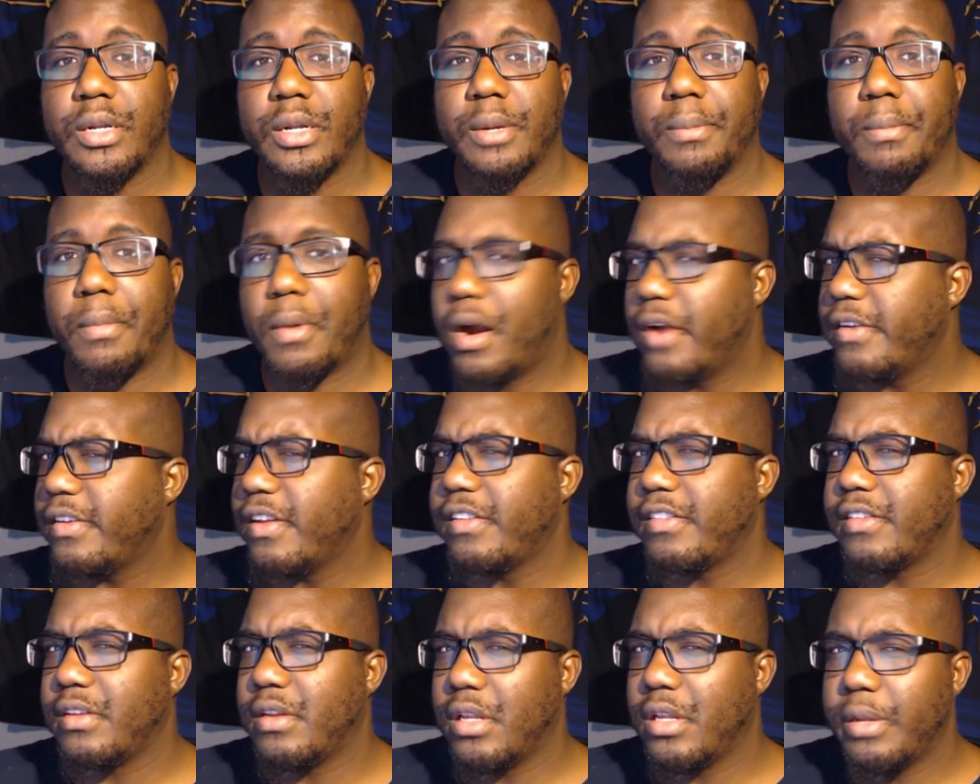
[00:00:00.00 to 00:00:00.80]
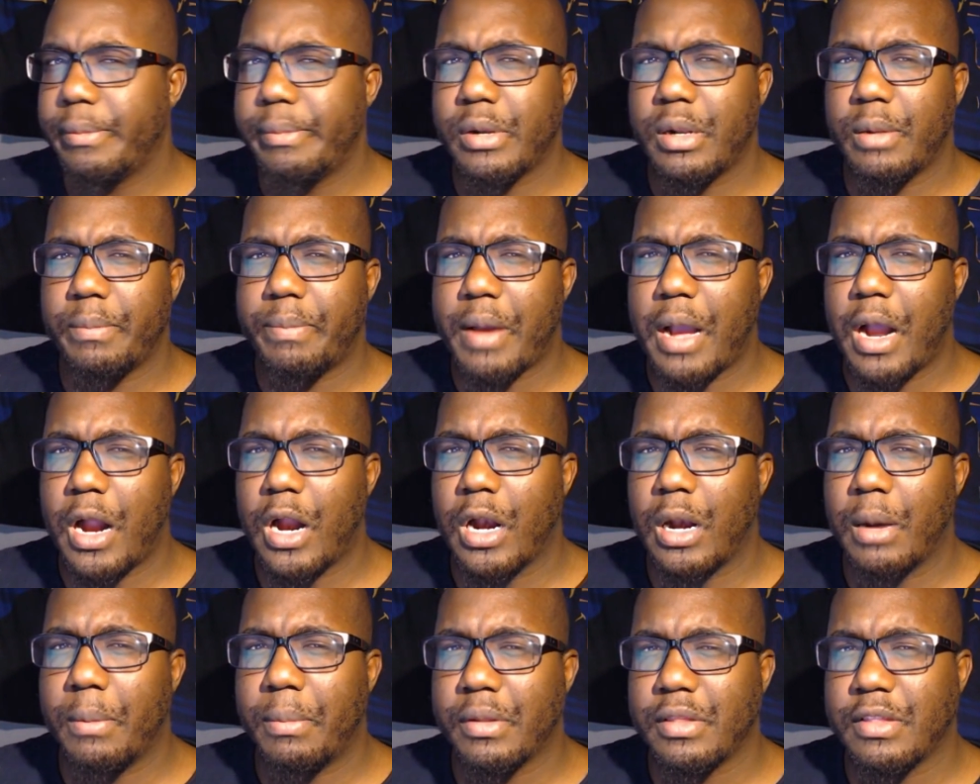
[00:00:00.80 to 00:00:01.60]
Mars has a little bit of
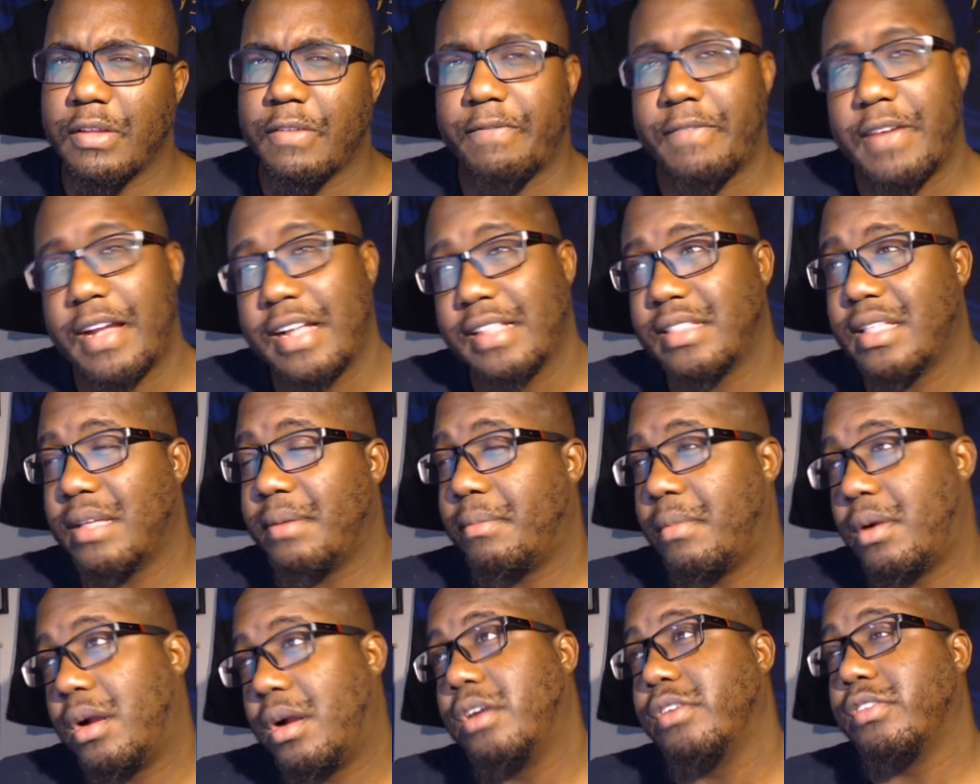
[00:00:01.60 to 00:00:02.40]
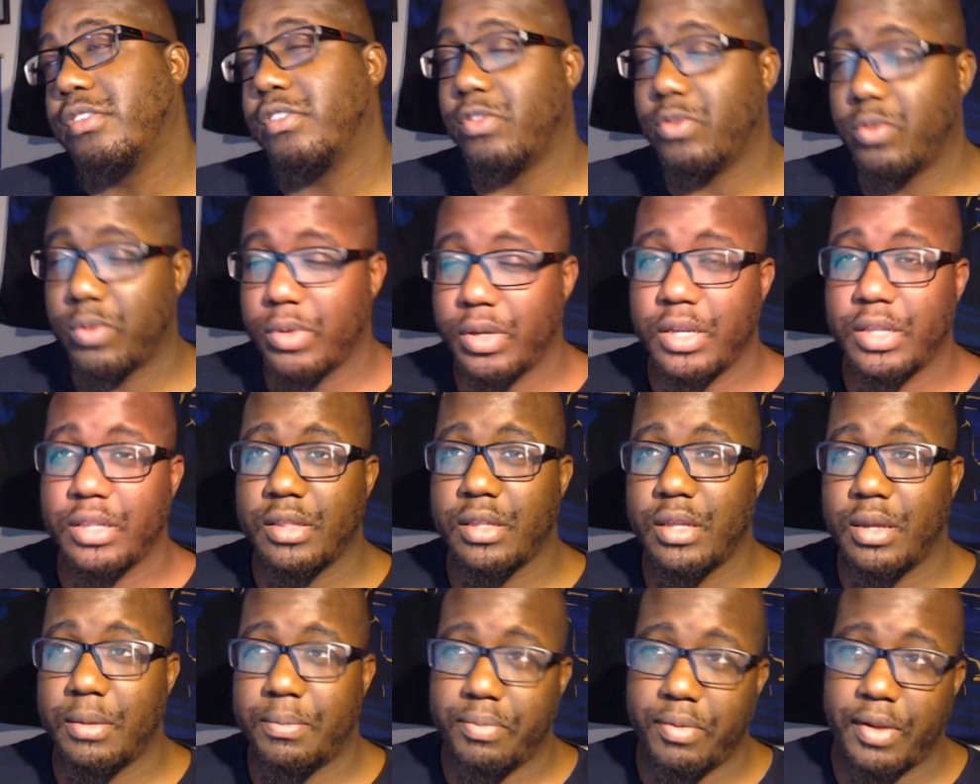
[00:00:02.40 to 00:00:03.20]
power, but the fact that Mars is with
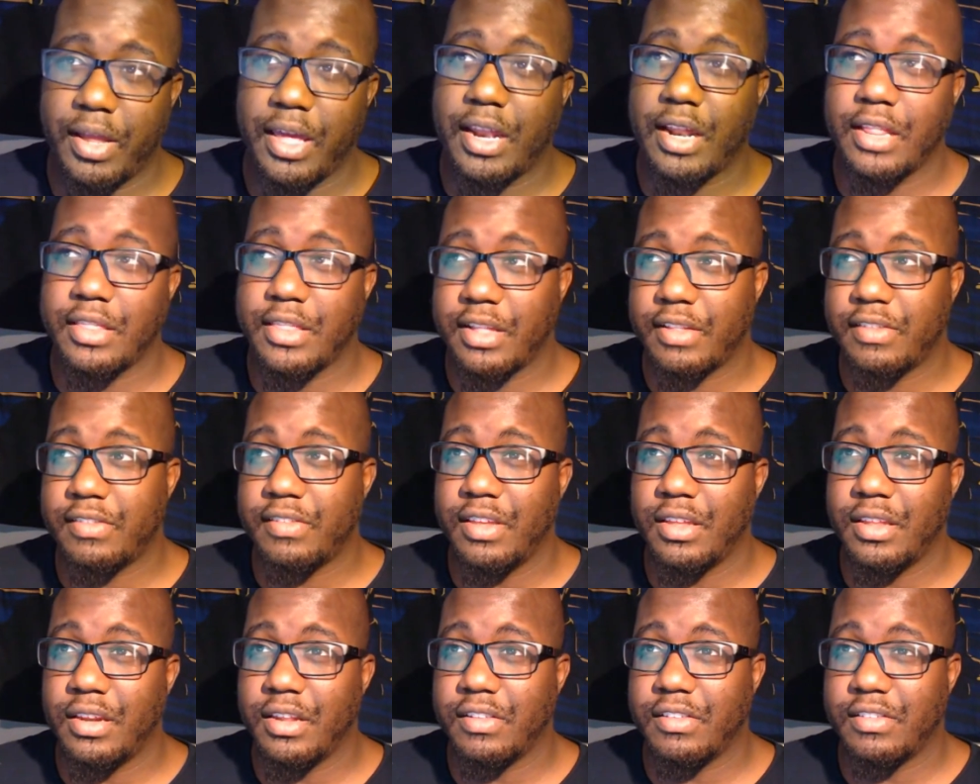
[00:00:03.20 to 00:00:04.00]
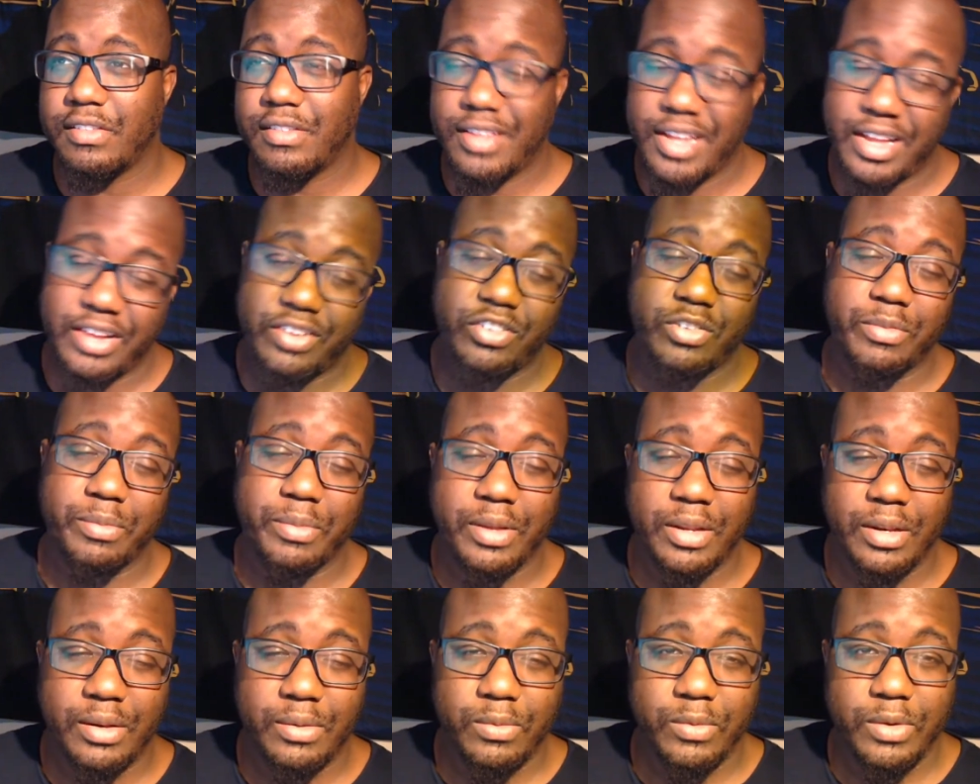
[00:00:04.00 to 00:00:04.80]
a planet that's in its
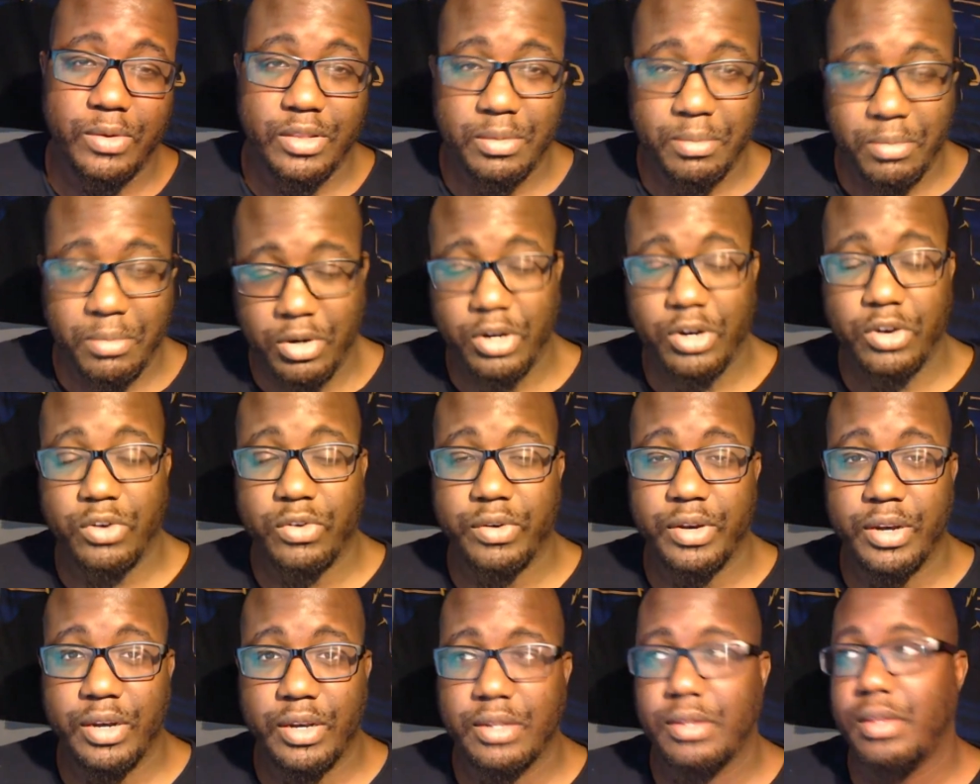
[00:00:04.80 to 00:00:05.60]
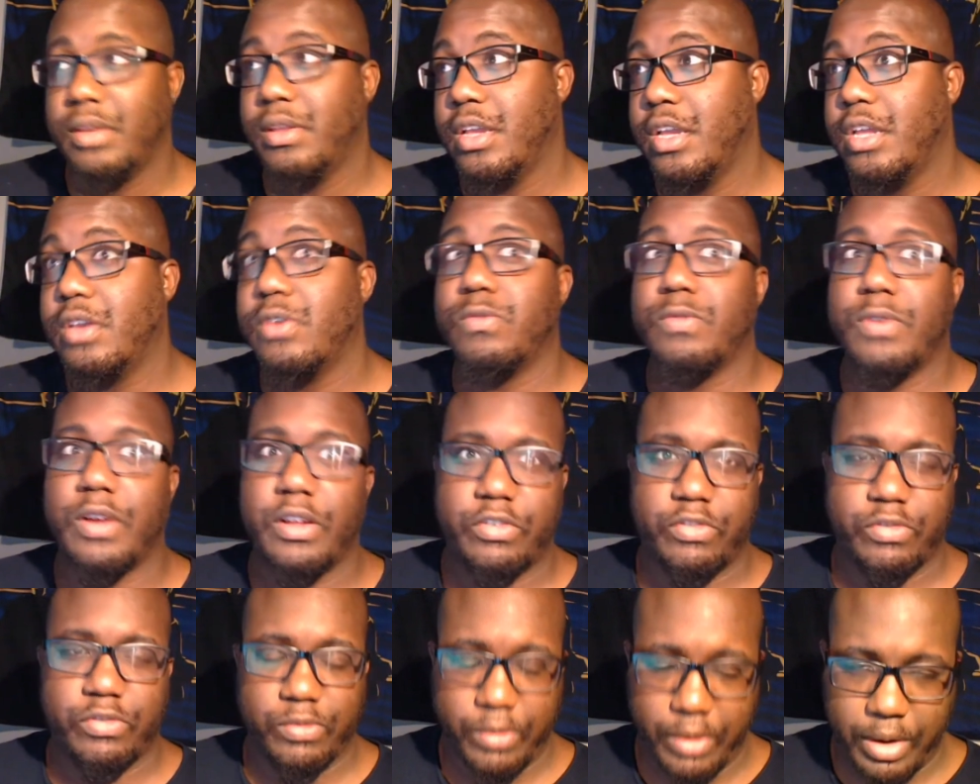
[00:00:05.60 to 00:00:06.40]
detriment with Mercury in
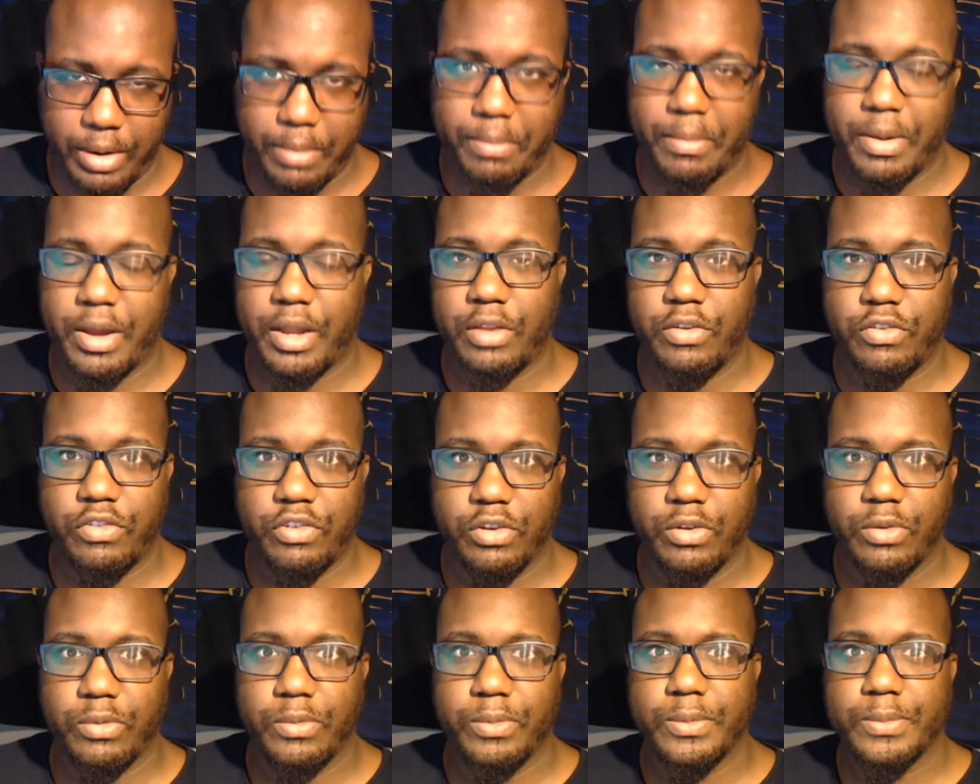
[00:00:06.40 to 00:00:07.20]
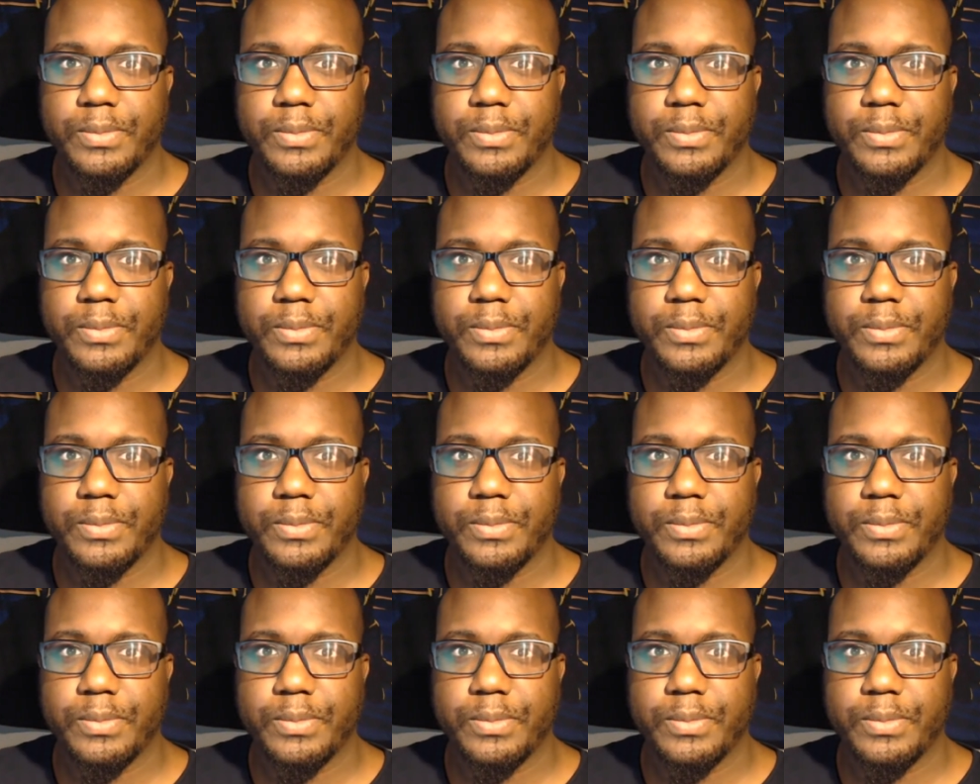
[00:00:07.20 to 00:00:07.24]
retrograde, mind you,